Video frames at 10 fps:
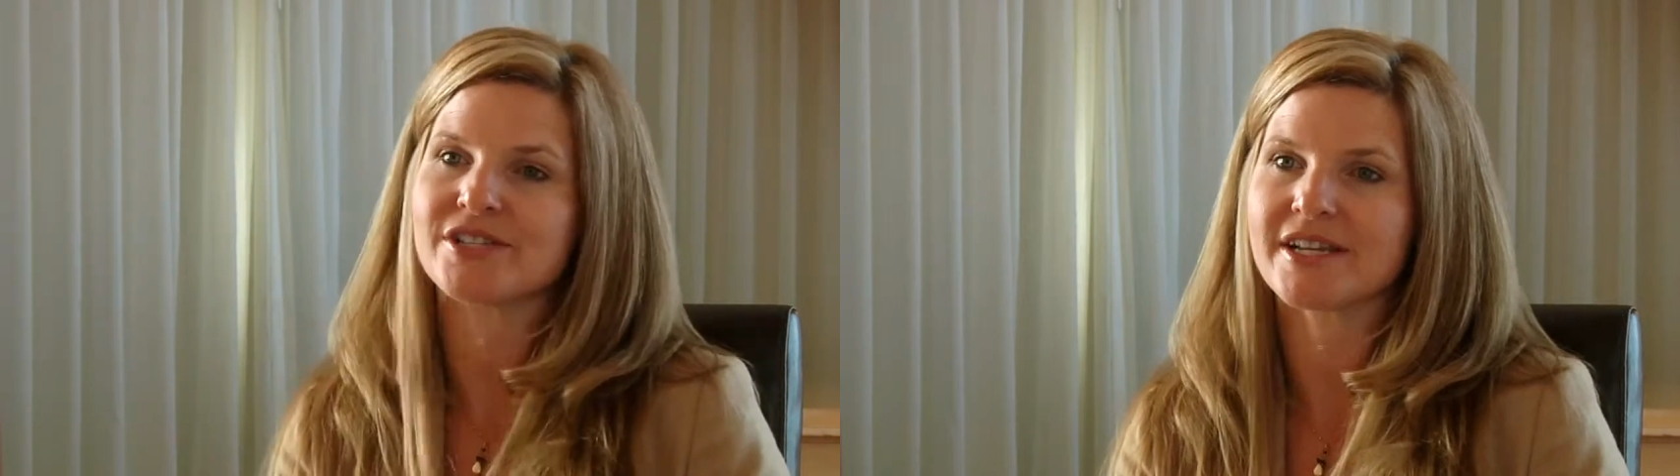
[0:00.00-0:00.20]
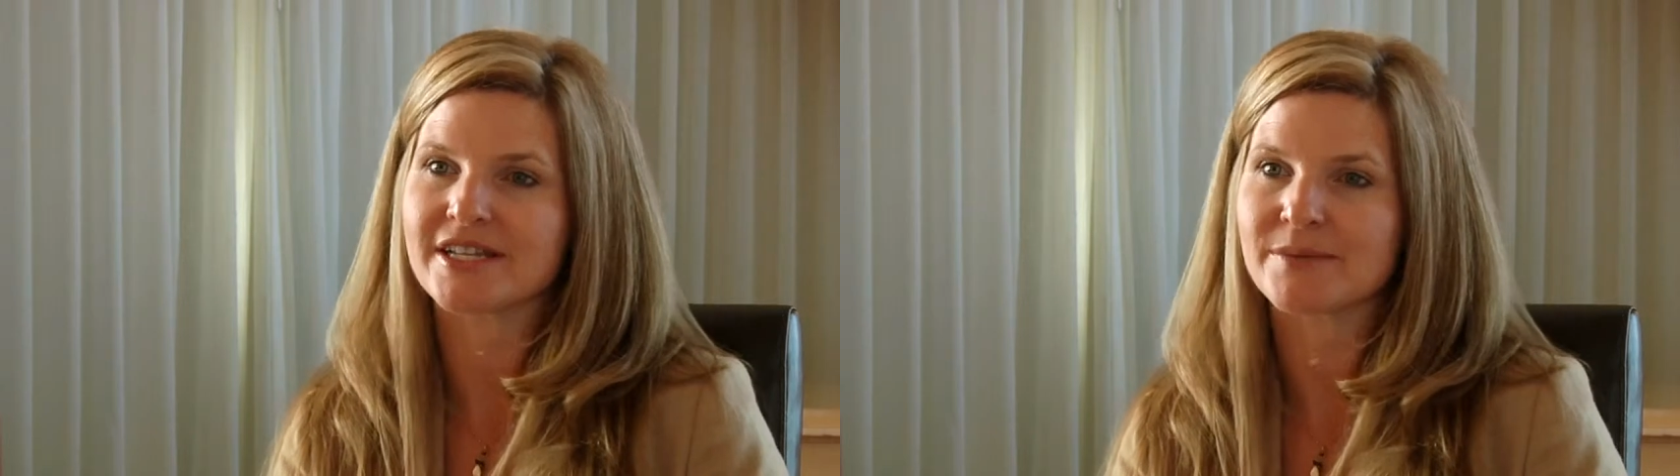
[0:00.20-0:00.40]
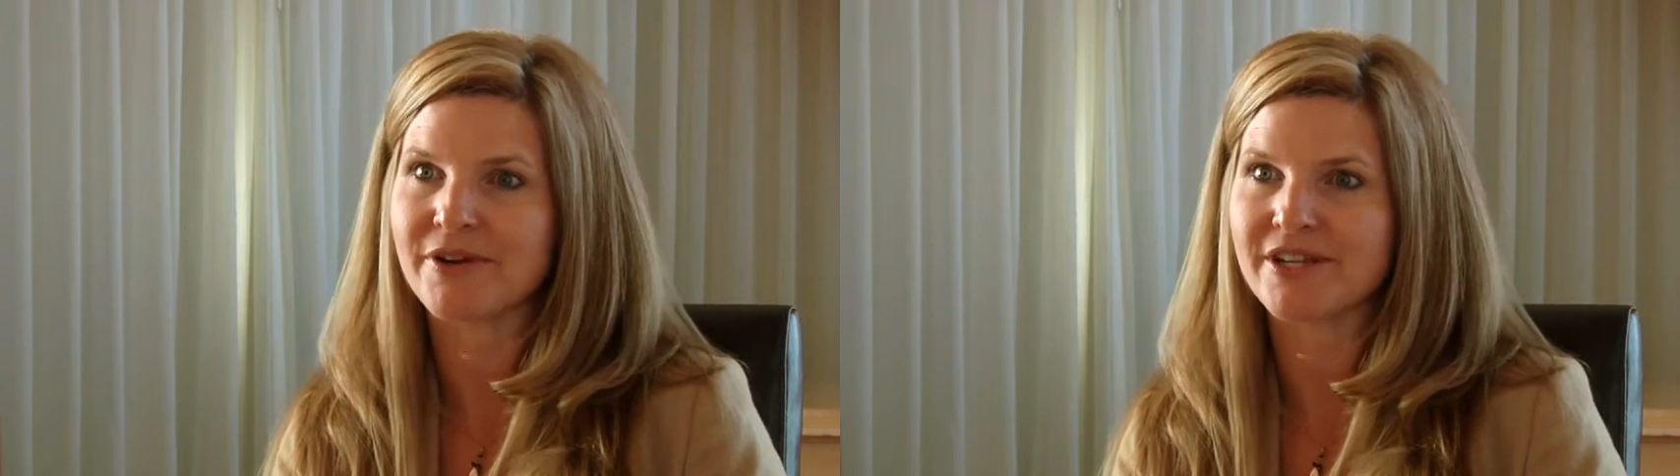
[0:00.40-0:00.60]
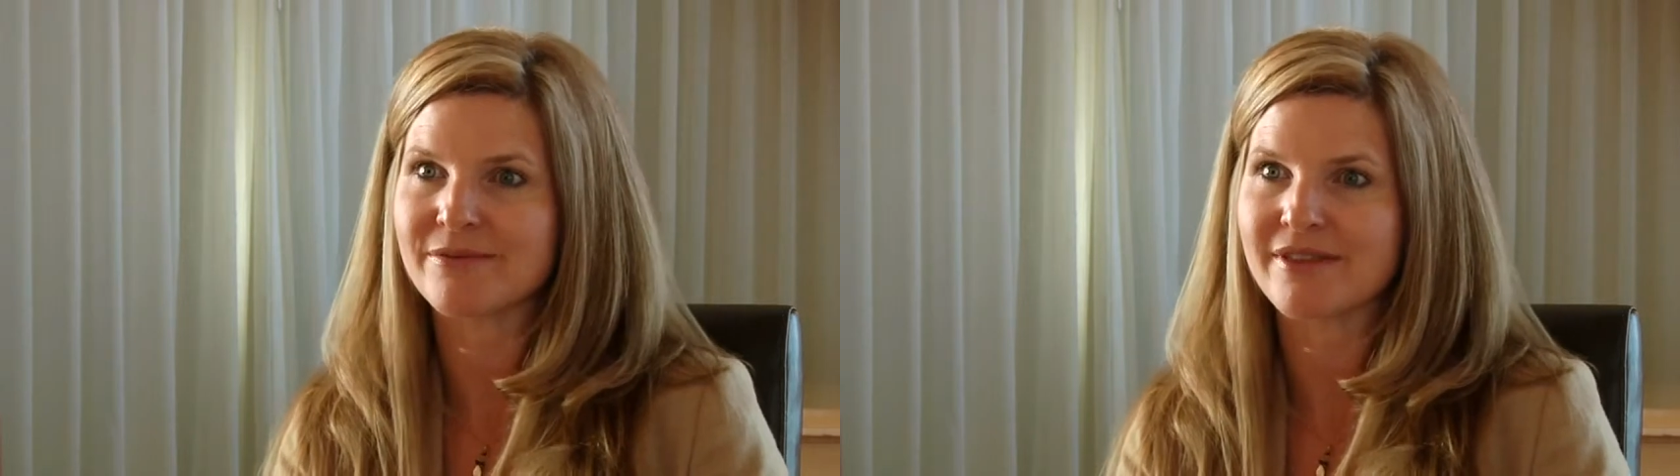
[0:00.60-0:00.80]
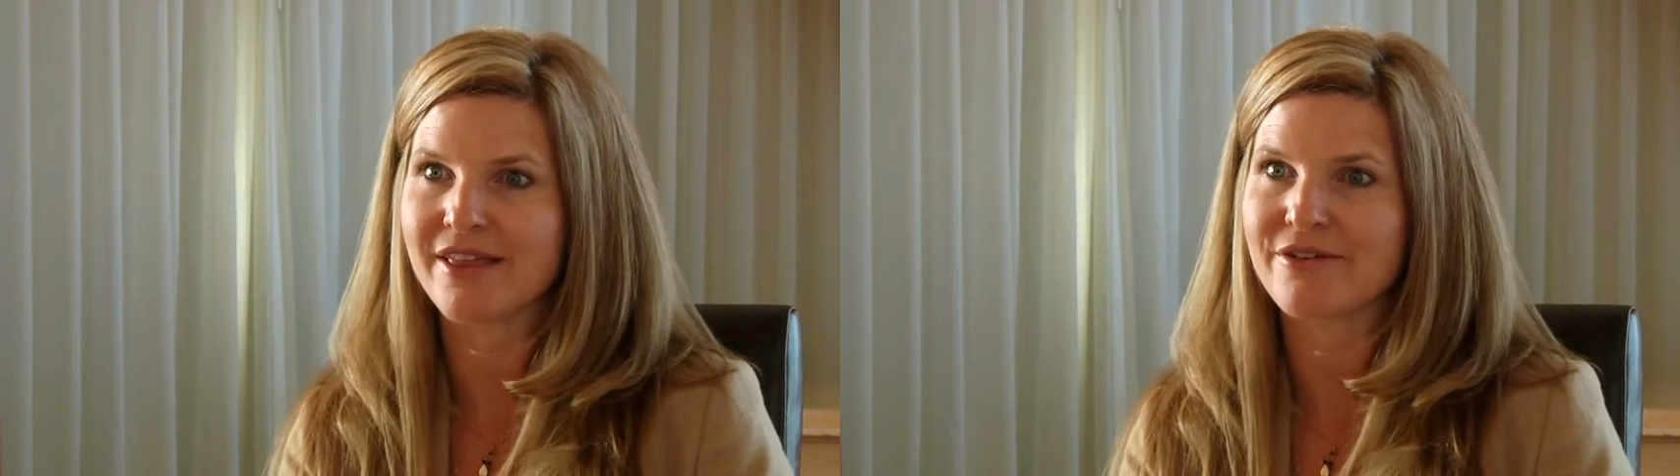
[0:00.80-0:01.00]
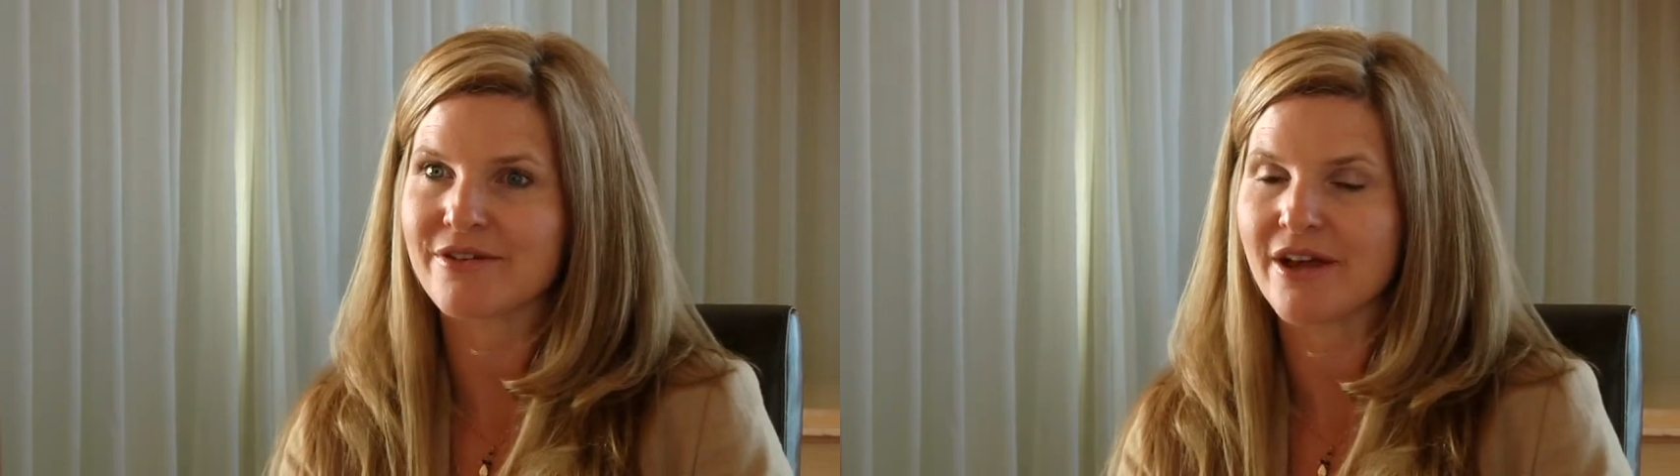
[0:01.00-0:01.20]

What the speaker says: had experienced with other